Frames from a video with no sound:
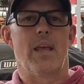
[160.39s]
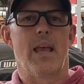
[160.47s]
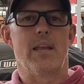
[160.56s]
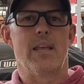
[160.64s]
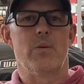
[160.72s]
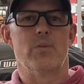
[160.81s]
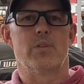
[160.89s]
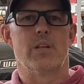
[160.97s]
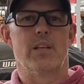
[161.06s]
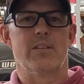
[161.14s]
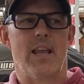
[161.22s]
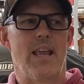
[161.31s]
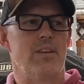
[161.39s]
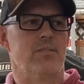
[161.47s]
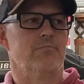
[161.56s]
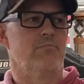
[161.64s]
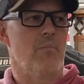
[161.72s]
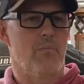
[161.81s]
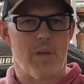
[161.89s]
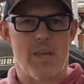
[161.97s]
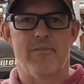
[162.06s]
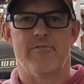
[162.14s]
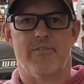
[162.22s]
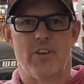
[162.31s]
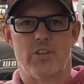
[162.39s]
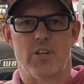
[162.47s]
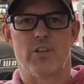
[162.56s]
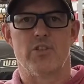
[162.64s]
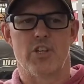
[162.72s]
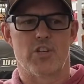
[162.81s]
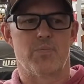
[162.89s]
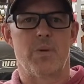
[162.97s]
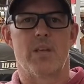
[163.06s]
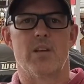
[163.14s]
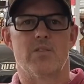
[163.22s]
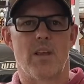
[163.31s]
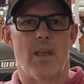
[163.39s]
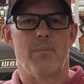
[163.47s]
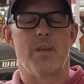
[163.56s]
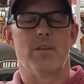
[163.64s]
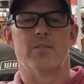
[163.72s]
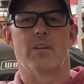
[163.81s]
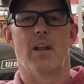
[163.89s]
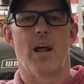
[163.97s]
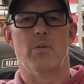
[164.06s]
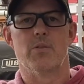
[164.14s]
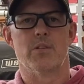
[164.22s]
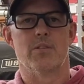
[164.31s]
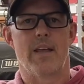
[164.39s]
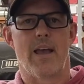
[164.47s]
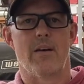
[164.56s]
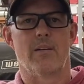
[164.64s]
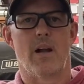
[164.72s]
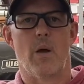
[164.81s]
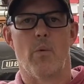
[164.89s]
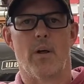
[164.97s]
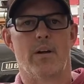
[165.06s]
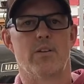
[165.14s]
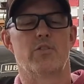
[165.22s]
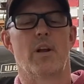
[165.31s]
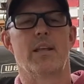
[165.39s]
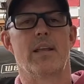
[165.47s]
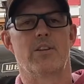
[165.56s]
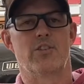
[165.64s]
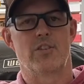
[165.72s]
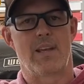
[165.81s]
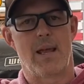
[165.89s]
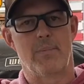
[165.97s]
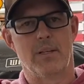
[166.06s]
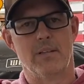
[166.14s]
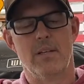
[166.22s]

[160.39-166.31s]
and he was going to take me fishing just because Amy had said I was in town and I wanted to try to catch salmon.